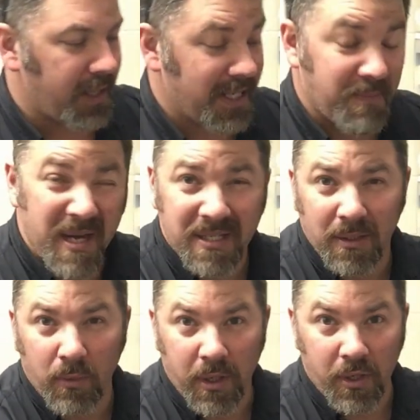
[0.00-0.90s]
And that's
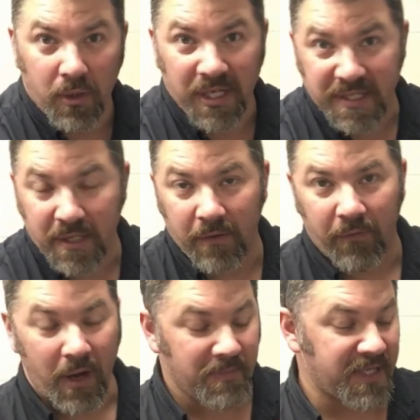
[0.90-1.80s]
basically where your extender
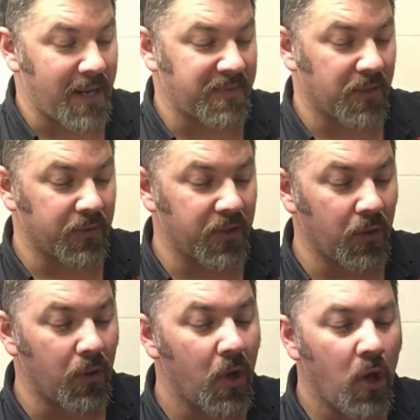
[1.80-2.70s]
frame snaps on
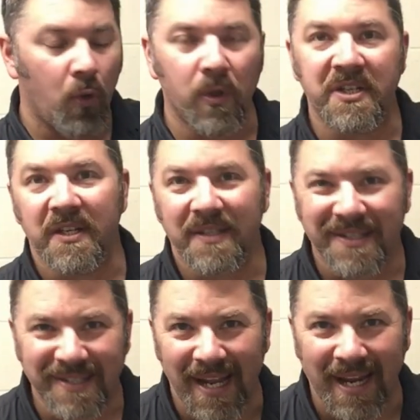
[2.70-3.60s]
too, which is the
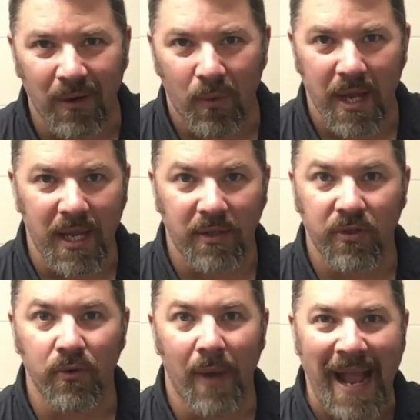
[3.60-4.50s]
second way
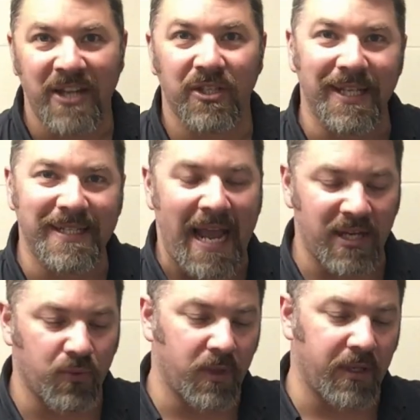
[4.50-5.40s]
to actually
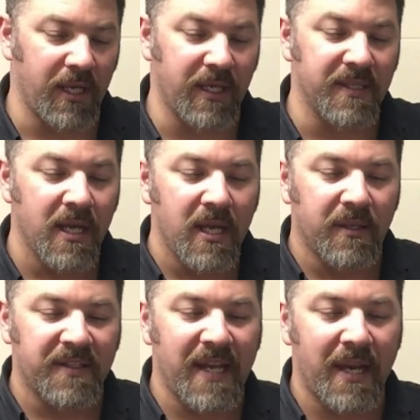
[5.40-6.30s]
attach one of these.
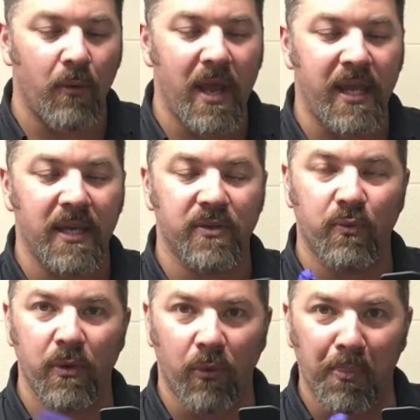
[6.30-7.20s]
The second way is
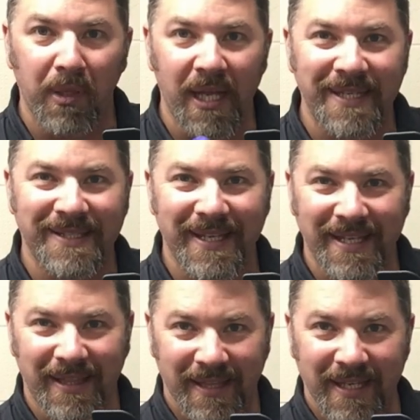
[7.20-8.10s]
we replace
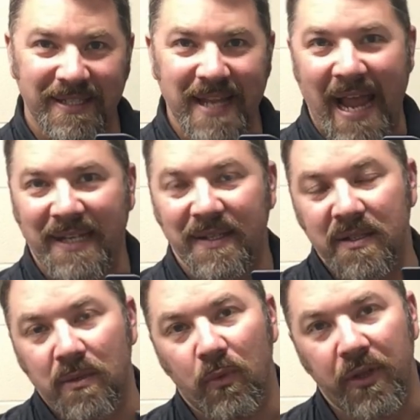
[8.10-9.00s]
this NAC
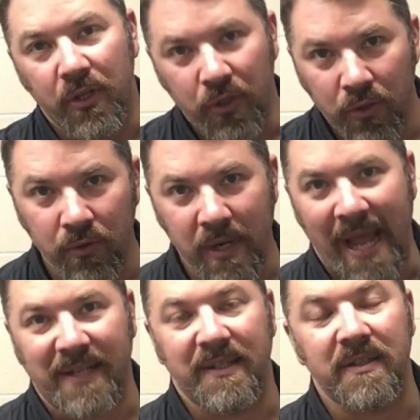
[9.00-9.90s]
system with a new
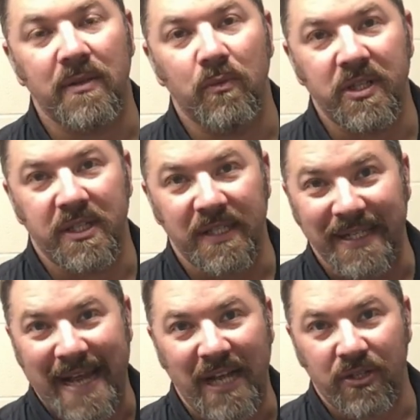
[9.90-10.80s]
NAC system, which is
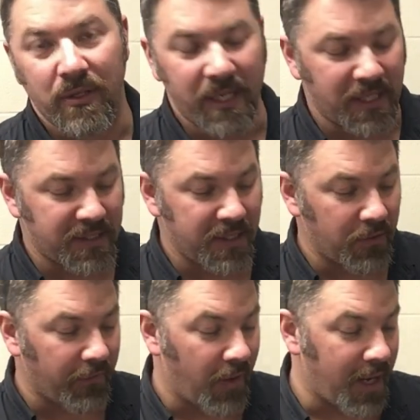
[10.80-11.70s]
attached to the
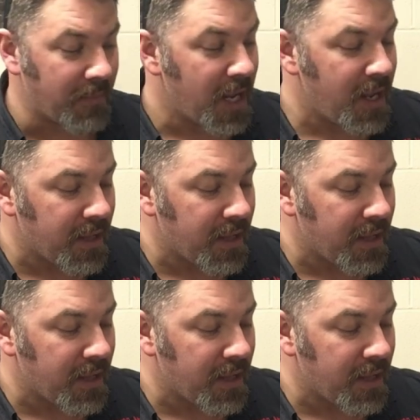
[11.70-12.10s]
extender frame.